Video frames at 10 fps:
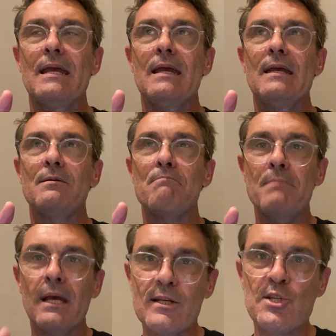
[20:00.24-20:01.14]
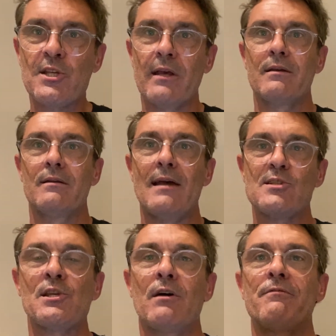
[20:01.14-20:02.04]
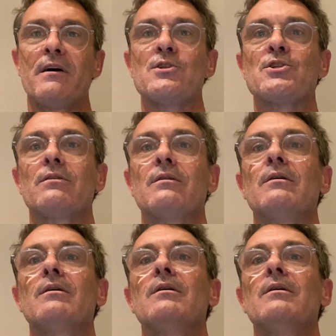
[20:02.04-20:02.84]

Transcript: In a millisecond at salvation,